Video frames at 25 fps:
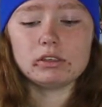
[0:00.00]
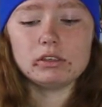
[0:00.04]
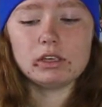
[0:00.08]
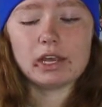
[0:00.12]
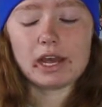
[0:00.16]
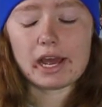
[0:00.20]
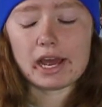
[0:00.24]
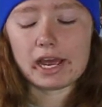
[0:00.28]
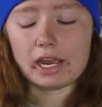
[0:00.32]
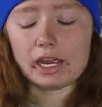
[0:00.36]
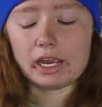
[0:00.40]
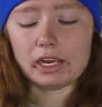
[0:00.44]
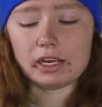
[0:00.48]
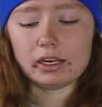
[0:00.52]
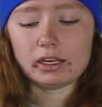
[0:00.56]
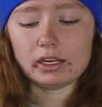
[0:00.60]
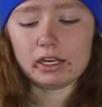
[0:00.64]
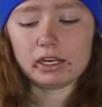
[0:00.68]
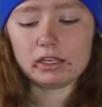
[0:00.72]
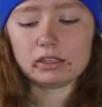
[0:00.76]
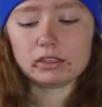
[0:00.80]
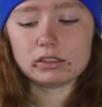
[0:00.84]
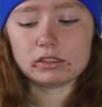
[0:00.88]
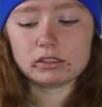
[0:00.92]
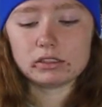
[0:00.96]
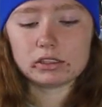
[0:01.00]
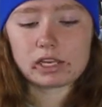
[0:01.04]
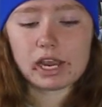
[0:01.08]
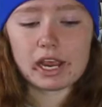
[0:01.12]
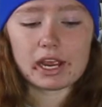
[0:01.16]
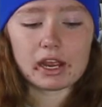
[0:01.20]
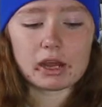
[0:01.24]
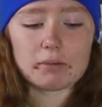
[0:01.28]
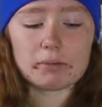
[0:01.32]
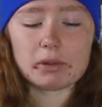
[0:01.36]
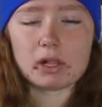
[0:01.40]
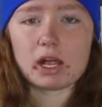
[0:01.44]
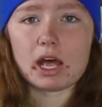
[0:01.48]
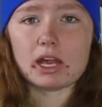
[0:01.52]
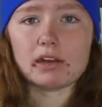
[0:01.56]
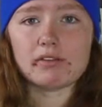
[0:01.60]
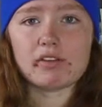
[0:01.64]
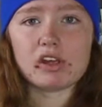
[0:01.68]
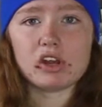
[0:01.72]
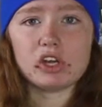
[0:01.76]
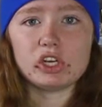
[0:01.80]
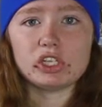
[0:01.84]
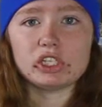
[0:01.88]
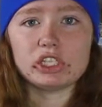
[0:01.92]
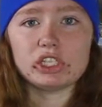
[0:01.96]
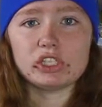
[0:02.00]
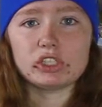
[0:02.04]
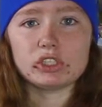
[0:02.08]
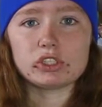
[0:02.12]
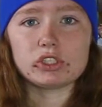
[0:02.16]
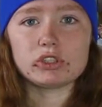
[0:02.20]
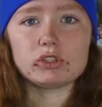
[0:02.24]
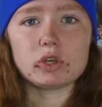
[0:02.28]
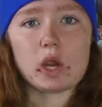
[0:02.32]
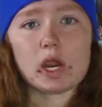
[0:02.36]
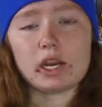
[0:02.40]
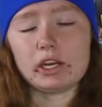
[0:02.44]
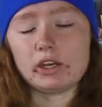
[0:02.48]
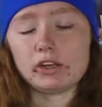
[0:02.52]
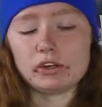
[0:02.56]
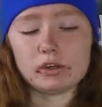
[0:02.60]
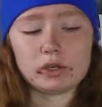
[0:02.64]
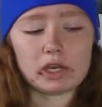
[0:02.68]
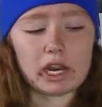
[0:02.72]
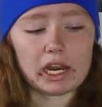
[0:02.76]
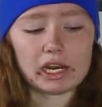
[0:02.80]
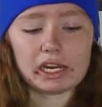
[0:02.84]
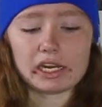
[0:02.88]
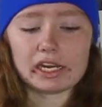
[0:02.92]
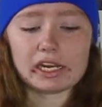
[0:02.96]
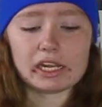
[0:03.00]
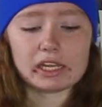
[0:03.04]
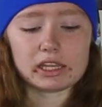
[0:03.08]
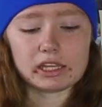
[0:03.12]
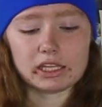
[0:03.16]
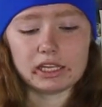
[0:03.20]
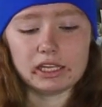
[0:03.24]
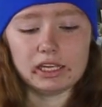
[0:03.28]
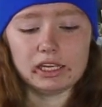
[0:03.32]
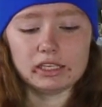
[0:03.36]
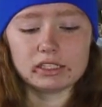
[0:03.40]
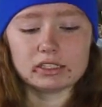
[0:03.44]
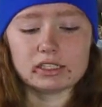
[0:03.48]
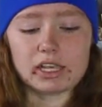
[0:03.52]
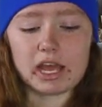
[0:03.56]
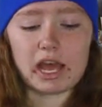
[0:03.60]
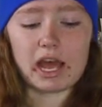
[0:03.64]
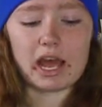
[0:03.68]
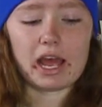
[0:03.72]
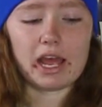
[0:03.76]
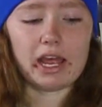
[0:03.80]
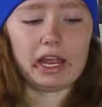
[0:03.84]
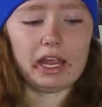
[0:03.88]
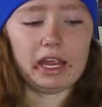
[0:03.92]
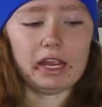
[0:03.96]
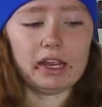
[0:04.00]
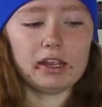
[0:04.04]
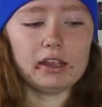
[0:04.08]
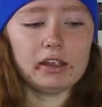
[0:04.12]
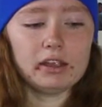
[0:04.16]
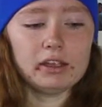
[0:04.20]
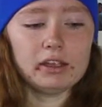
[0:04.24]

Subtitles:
I take up a lot of energy just trying to do day-to-day things. I